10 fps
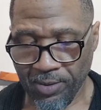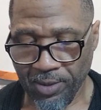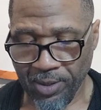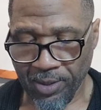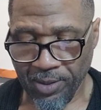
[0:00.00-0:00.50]

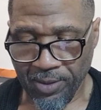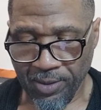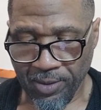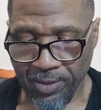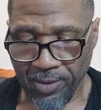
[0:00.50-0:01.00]

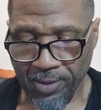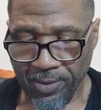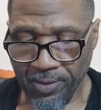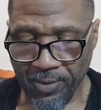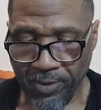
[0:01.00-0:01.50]

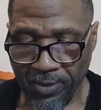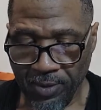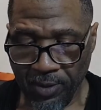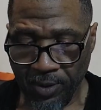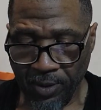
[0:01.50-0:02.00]

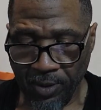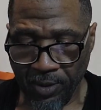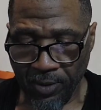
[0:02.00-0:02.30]
Nothing is said.